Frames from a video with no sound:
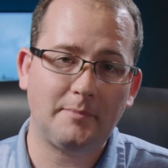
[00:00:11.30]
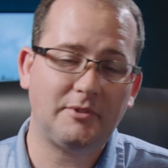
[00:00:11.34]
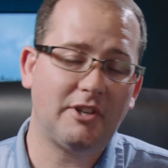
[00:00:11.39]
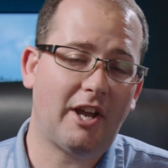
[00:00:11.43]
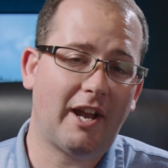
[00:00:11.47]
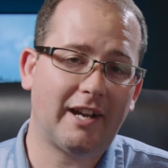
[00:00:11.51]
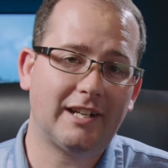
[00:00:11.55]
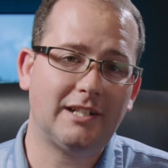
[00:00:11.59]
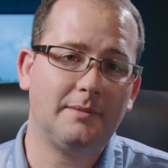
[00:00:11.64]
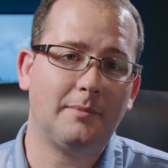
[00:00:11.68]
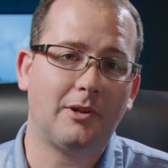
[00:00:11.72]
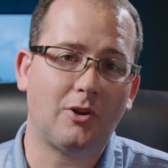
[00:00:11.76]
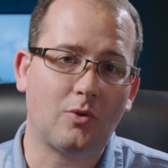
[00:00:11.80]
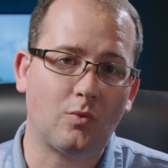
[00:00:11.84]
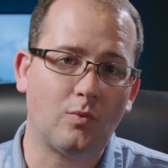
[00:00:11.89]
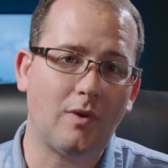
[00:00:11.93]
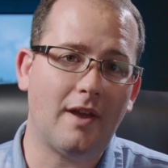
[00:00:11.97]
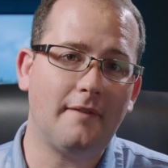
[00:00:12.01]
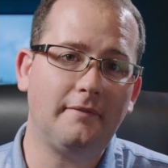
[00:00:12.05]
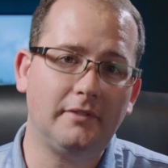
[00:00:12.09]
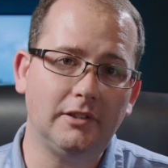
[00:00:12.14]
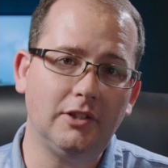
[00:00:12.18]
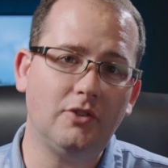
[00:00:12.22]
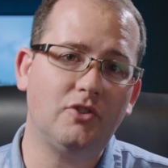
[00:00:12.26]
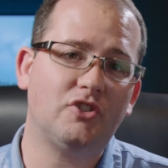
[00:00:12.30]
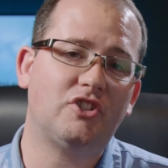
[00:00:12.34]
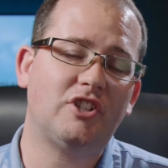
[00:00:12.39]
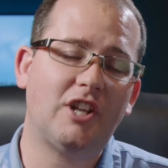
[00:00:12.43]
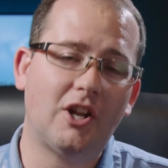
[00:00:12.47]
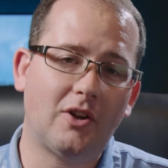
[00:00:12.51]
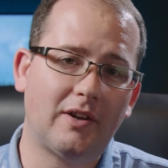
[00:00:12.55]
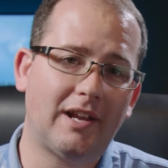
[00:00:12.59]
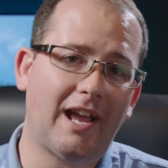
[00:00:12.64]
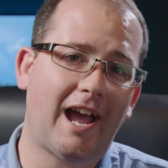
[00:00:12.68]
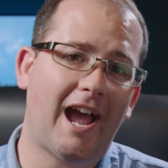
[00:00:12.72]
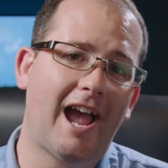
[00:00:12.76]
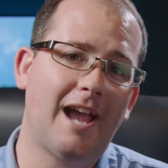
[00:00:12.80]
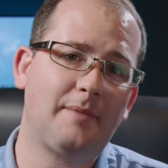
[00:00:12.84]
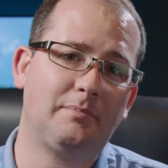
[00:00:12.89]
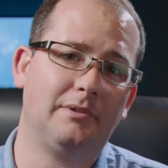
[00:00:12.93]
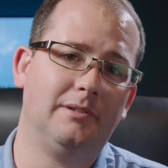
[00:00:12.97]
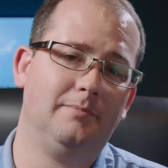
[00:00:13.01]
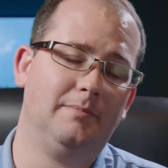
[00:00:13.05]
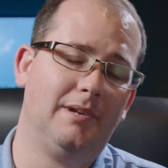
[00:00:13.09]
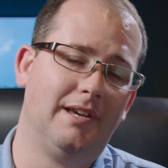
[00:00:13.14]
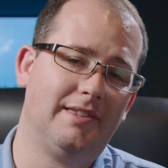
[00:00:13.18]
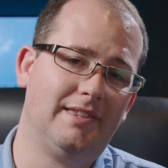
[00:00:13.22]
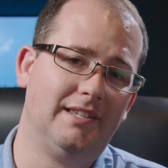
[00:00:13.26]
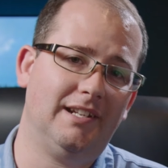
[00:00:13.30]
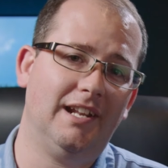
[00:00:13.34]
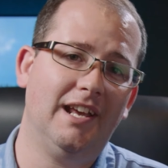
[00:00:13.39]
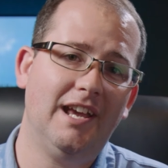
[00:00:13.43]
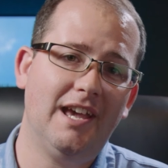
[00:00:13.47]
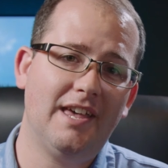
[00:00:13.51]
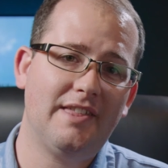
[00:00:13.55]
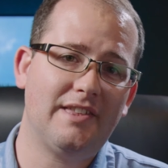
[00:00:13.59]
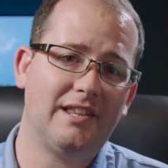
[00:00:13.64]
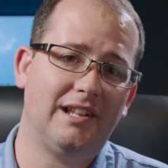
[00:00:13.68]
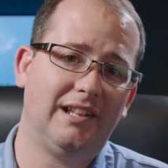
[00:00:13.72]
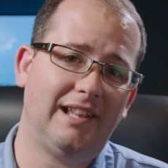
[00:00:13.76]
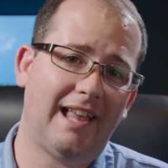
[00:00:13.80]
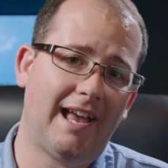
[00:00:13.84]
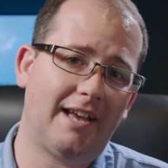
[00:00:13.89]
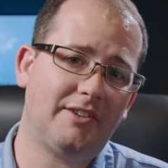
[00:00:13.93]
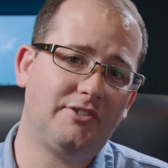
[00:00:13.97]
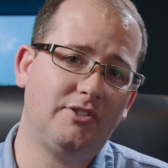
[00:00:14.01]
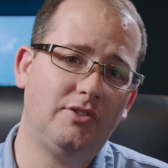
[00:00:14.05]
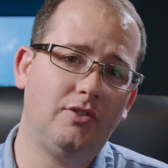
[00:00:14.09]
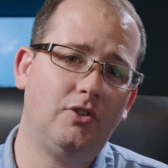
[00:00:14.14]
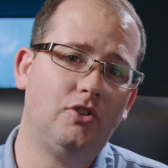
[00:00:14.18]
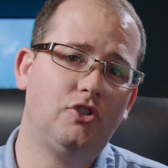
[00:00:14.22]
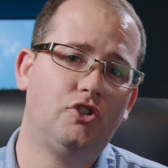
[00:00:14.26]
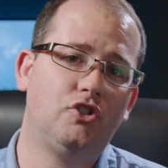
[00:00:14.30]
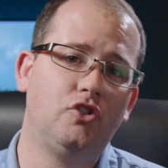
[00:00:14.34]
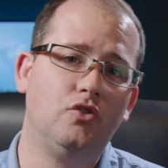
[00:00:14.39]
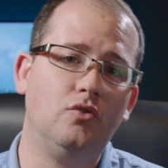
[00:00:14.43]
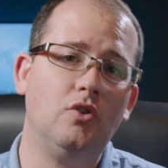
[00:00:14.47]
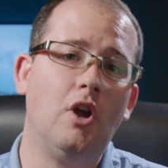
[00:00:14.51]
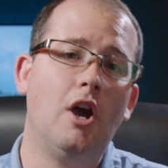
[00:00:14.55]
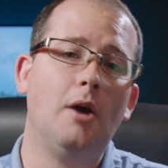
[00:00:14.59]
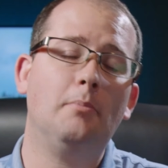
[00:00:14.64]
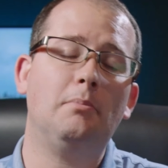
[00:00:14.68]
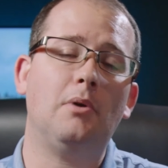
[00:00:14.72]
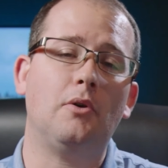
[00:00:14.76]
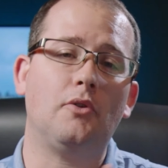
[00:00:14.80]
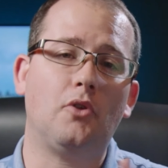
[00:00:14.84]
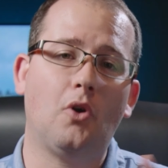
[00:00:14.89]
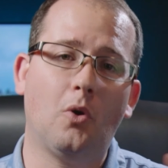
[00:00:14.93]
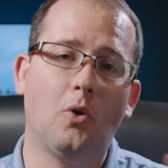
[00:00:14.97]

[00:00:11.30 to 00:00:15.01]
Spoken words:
I'm talking about a revolutionary hybrid method that allows you to shoot both